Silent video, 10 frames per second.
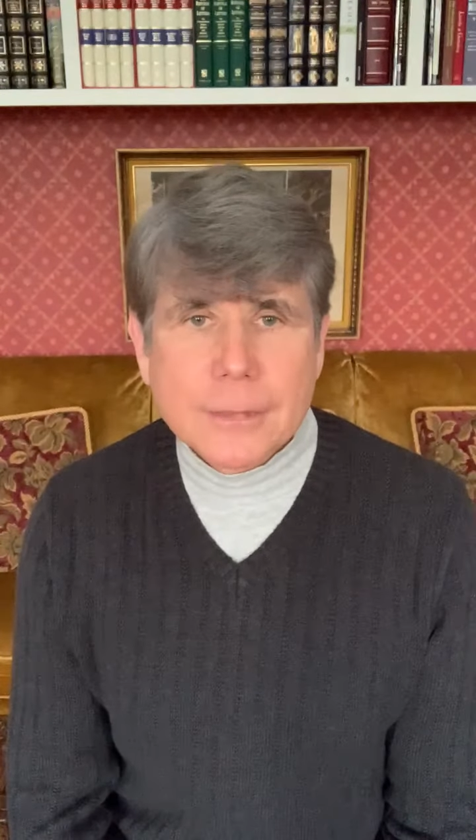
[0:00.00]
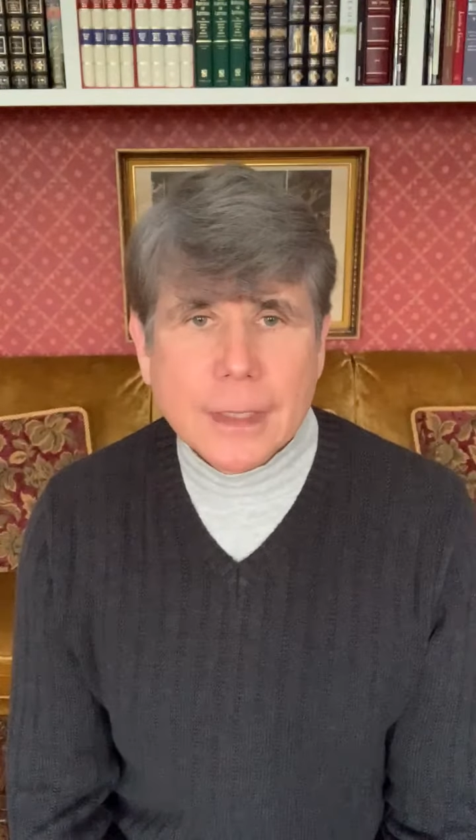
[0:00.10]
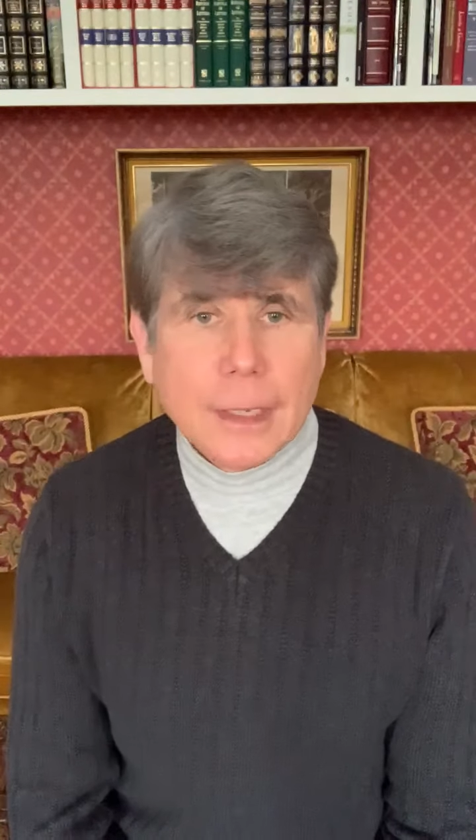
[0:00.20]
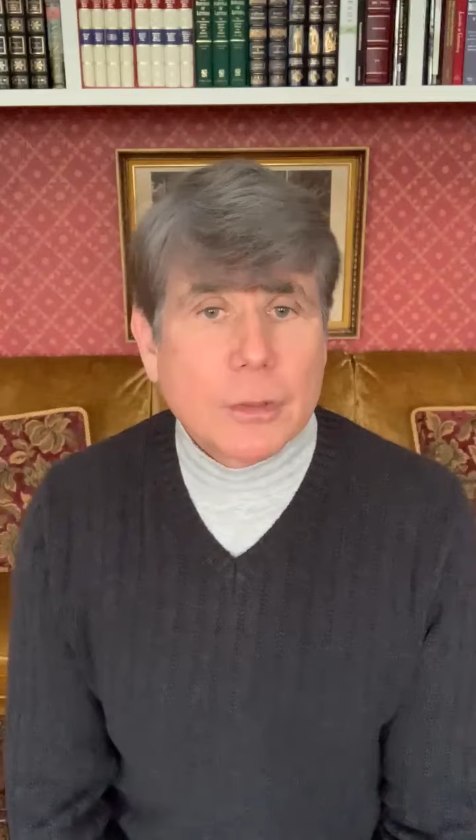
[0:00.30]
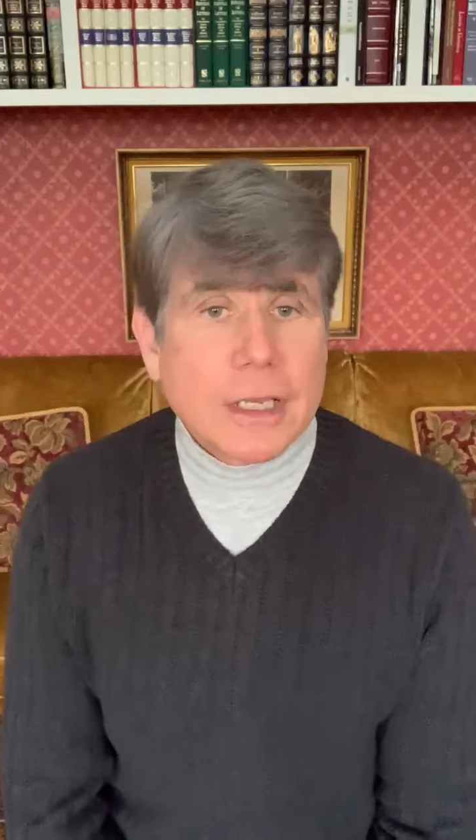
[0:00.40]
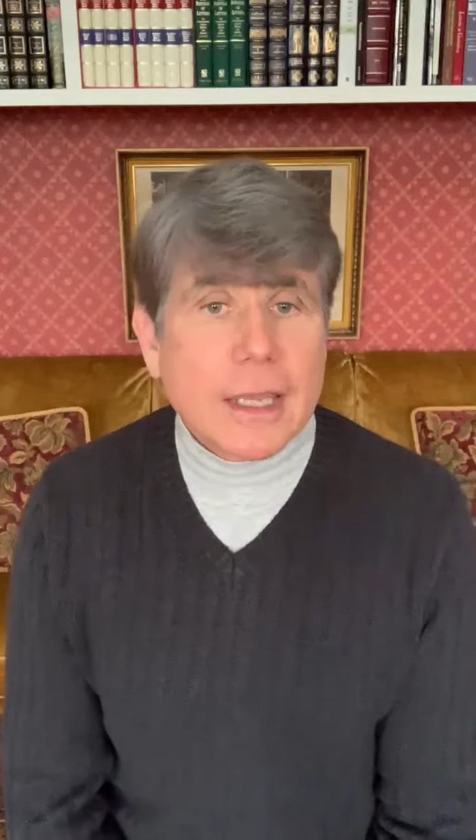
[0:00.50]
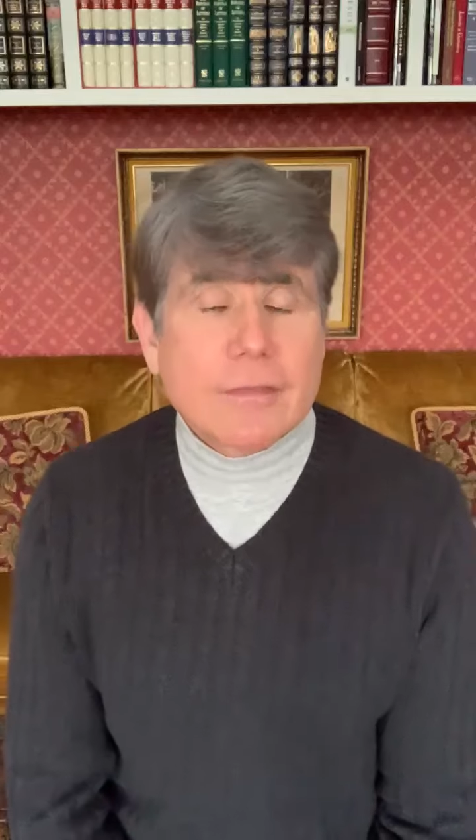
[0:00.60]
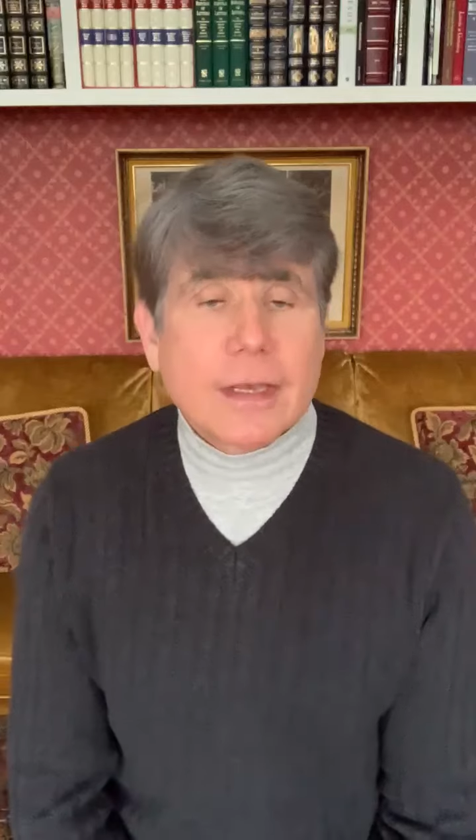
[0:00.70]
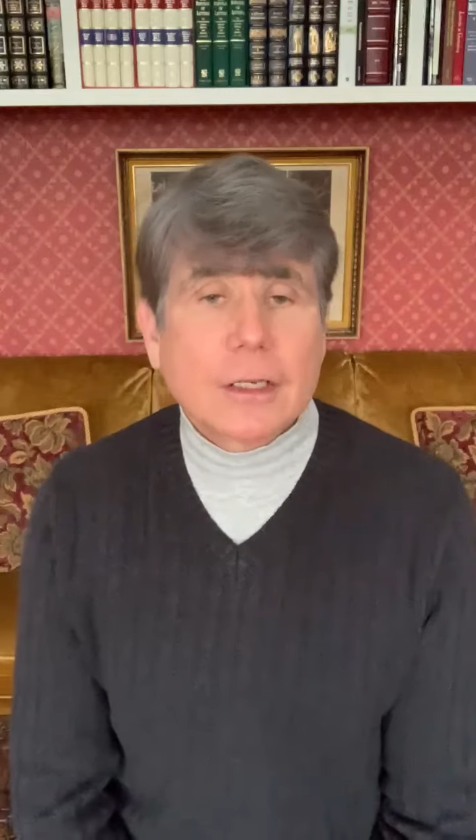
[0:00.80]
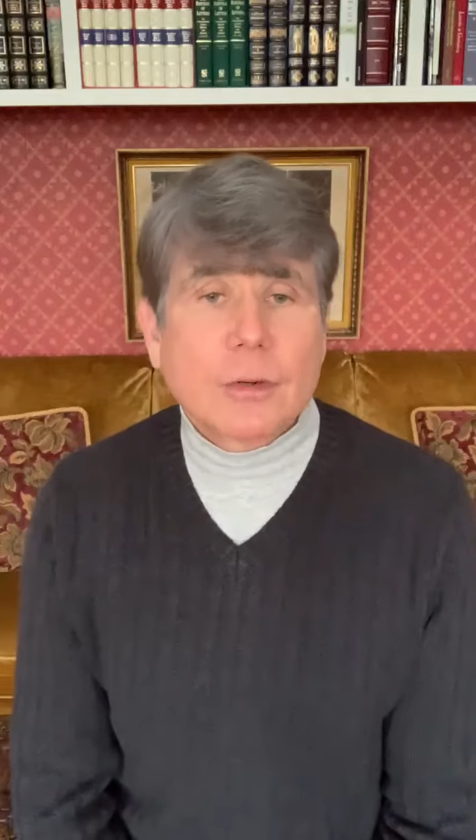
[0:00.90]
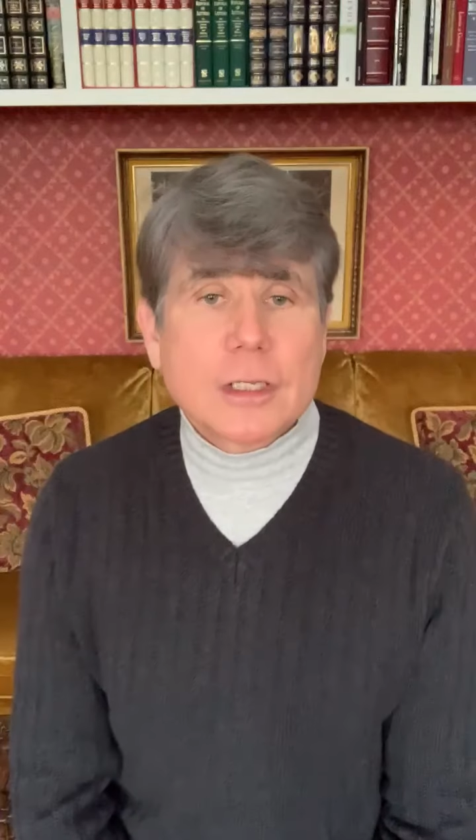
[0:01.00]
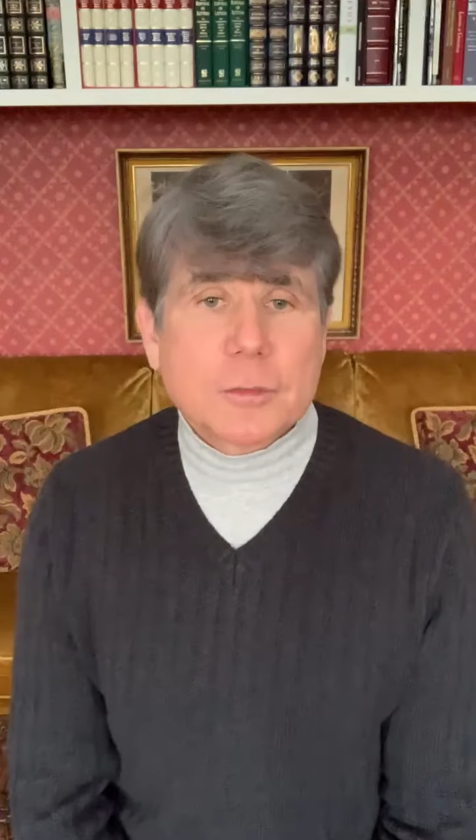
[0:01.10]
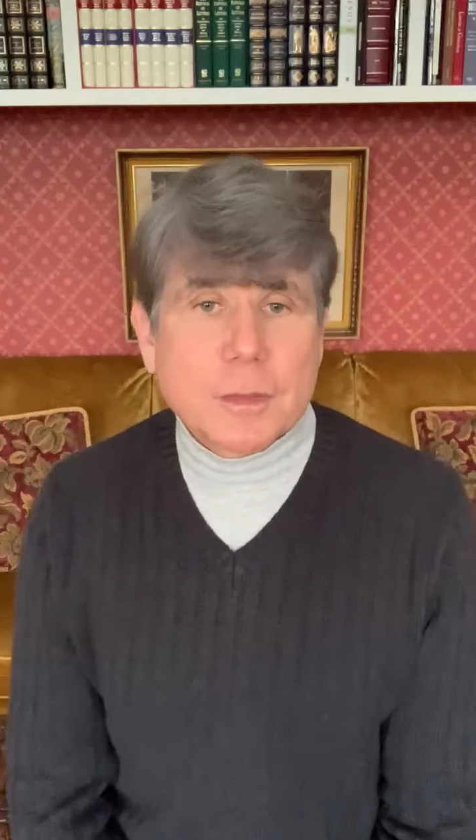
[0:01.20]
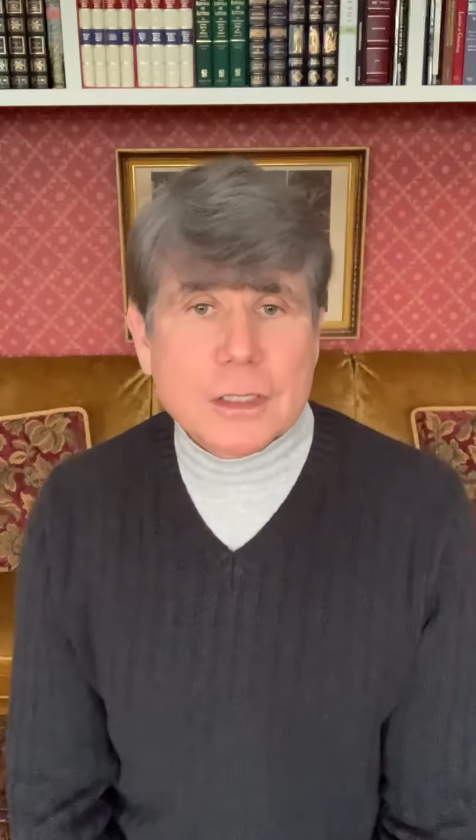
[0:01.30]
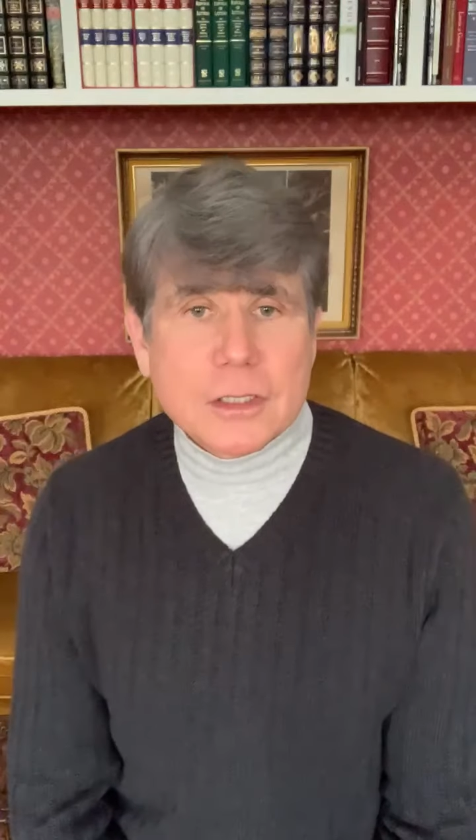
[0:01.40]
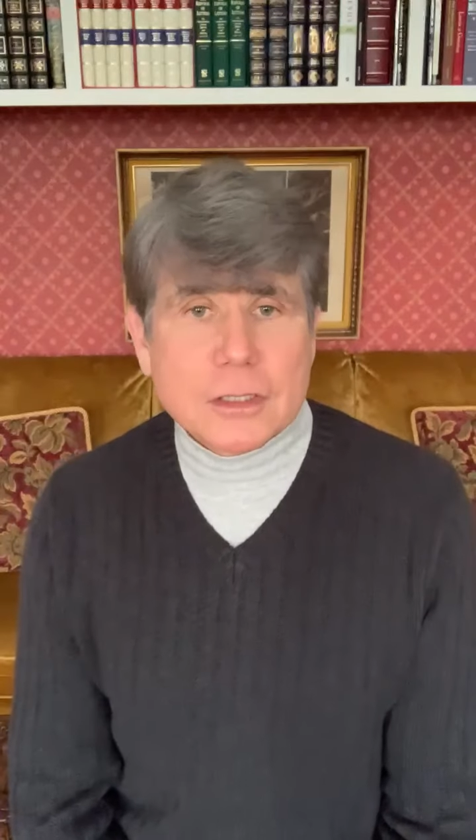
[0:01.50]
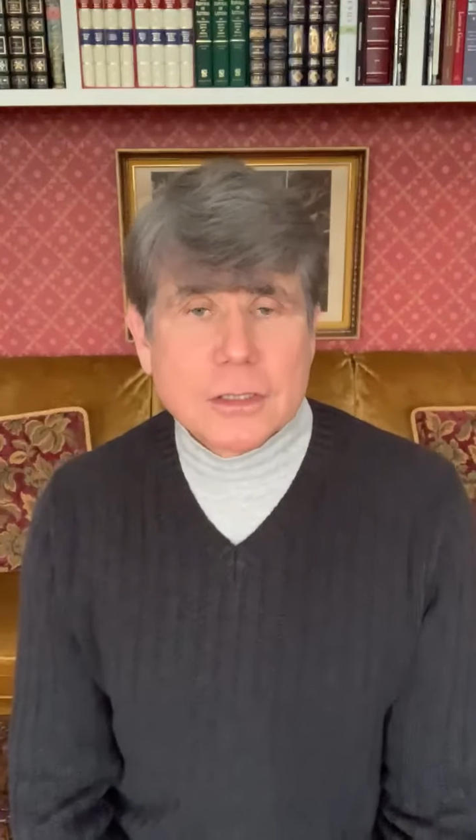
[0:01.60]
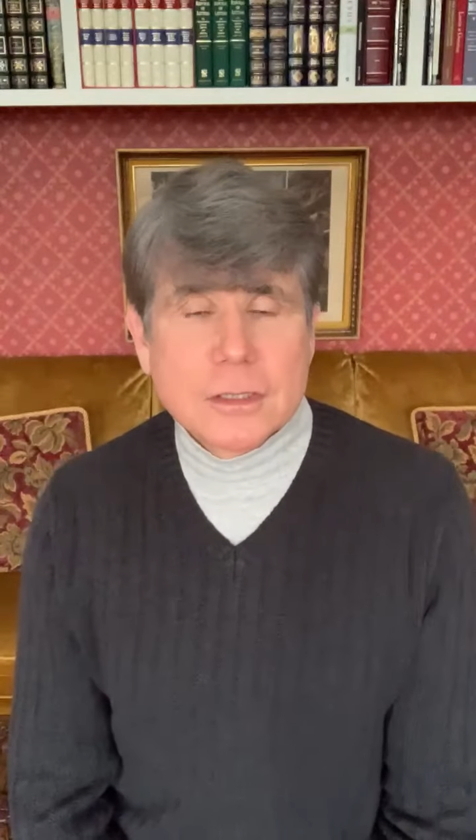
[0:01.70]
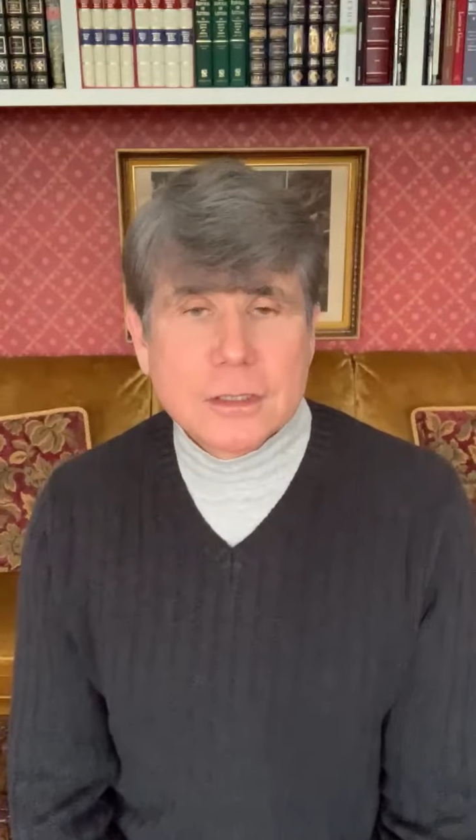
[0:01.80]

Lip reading: And when he gave that great speech